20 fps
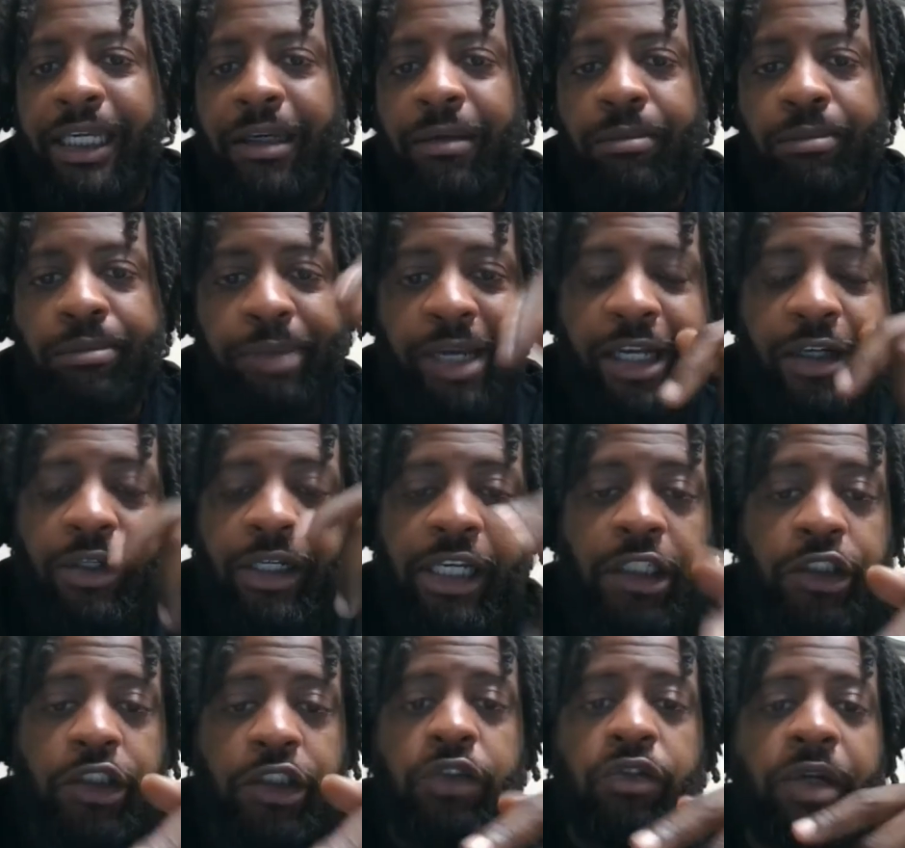get better
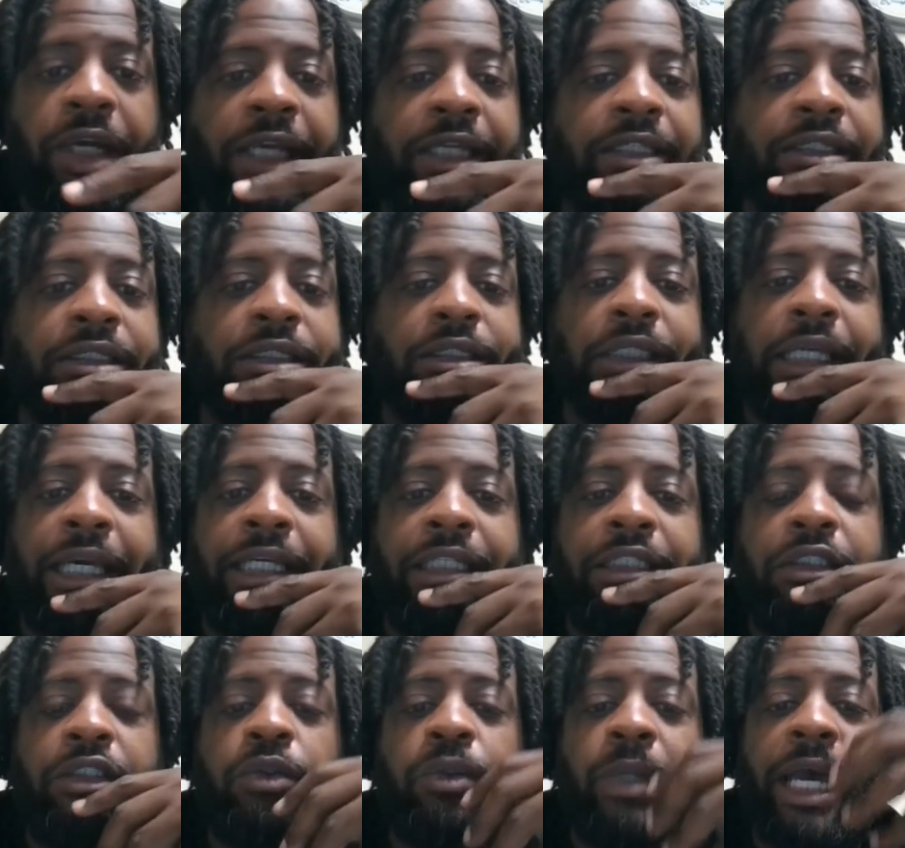interest rates
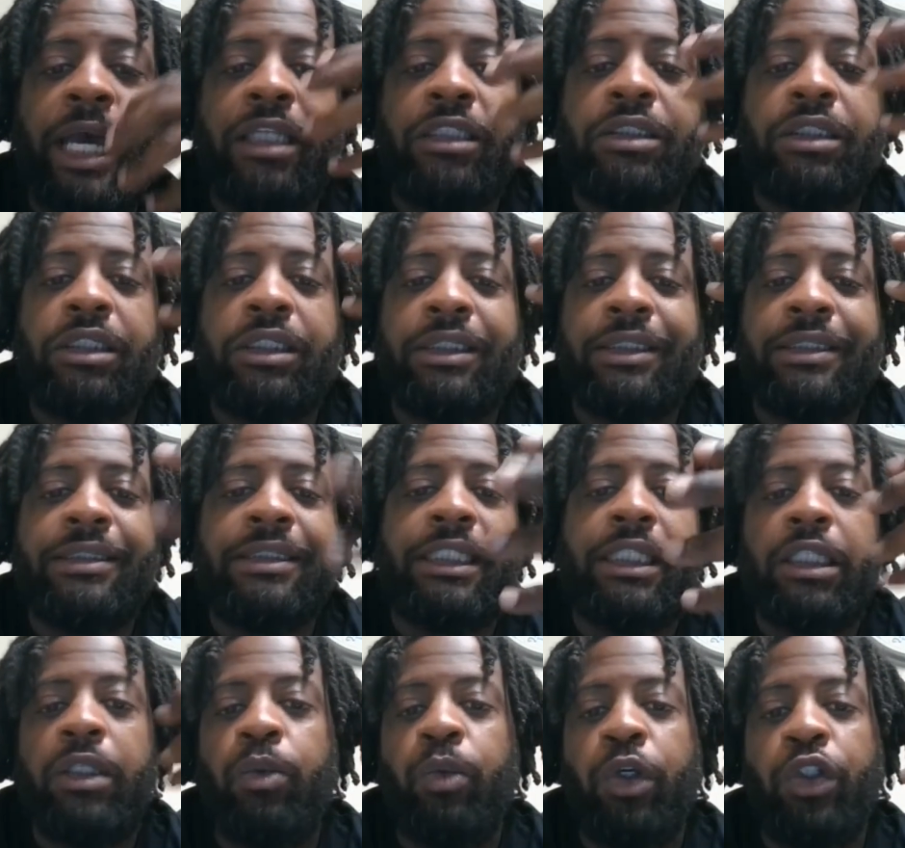and to actually
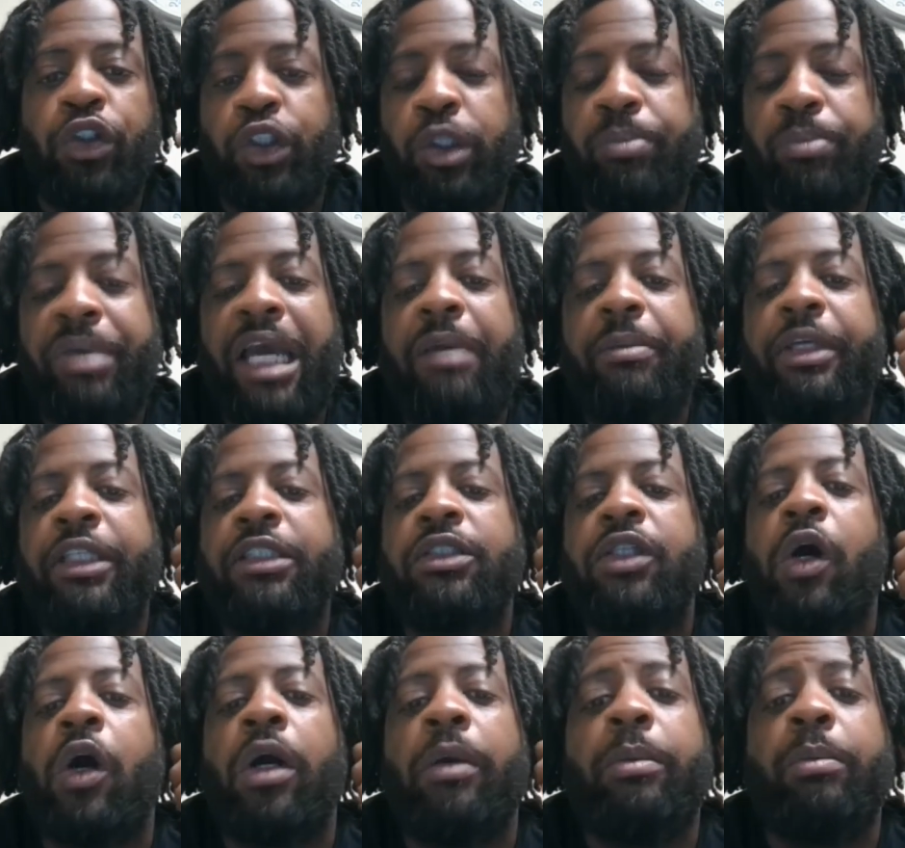see what your
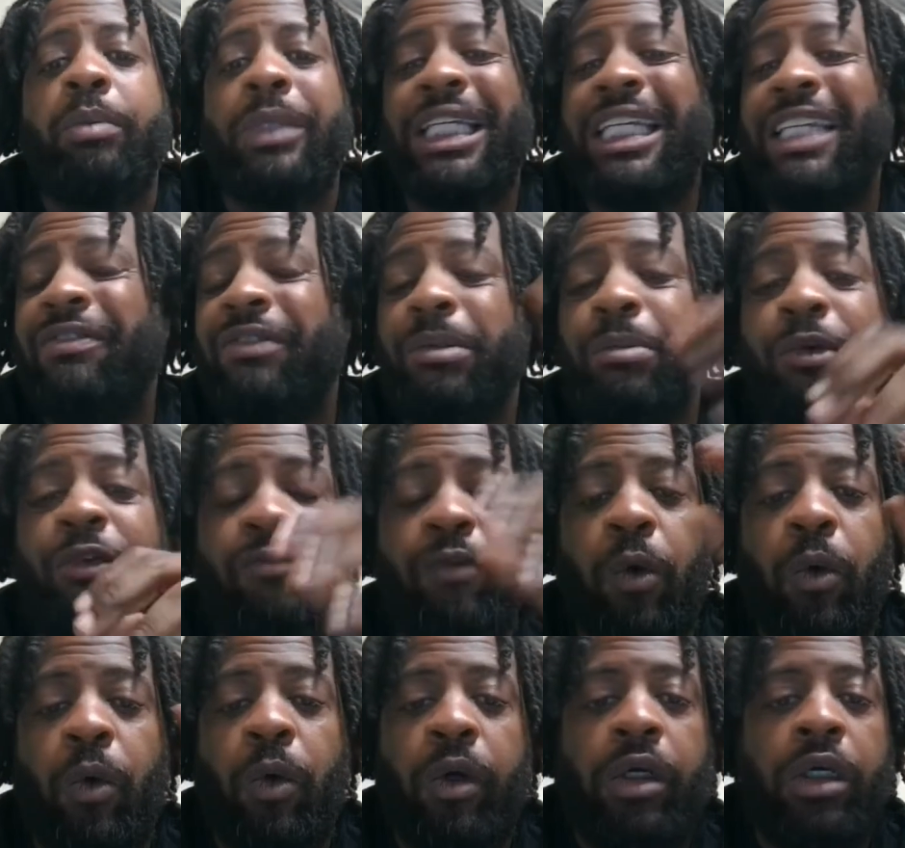payments are even
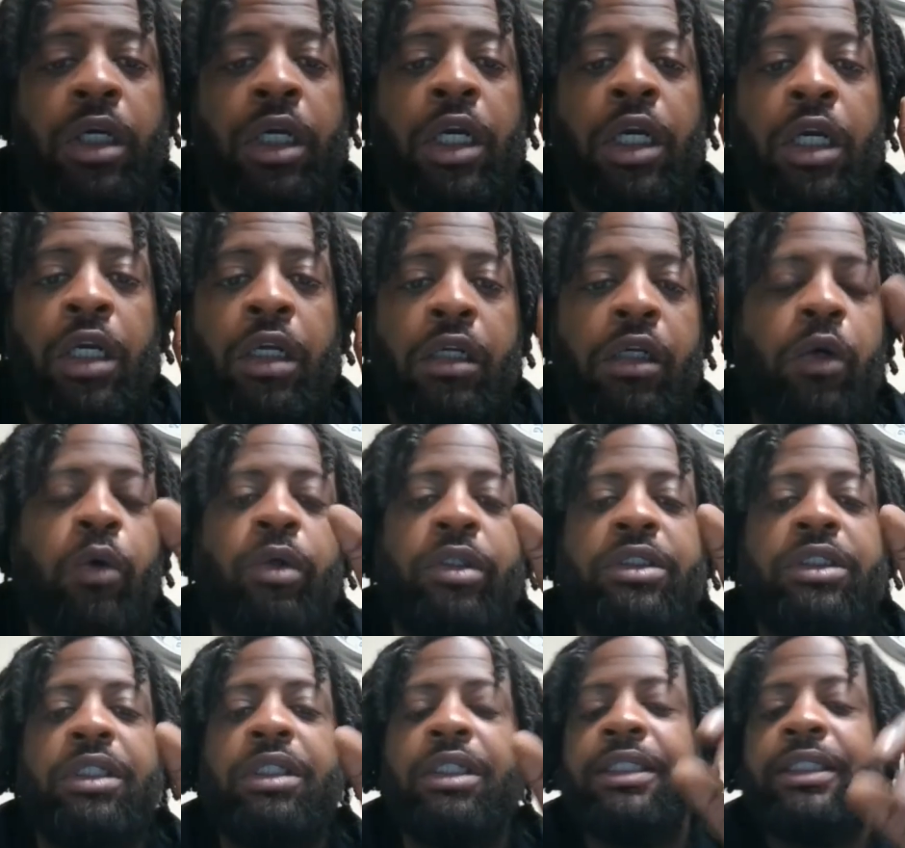before
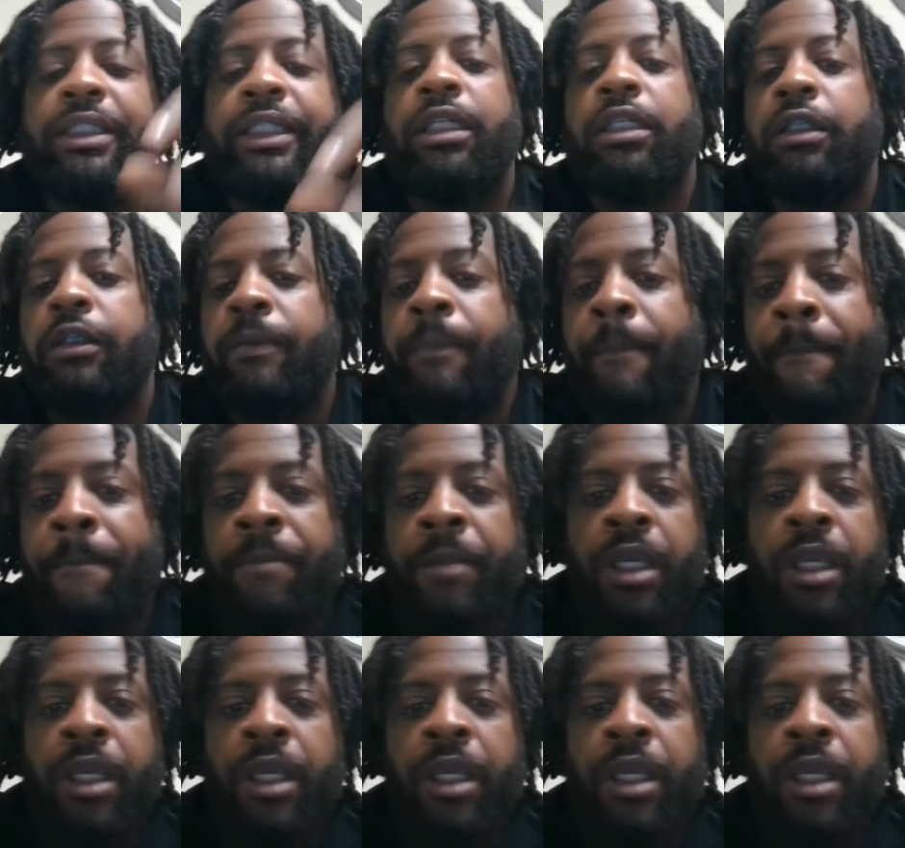going to the dealer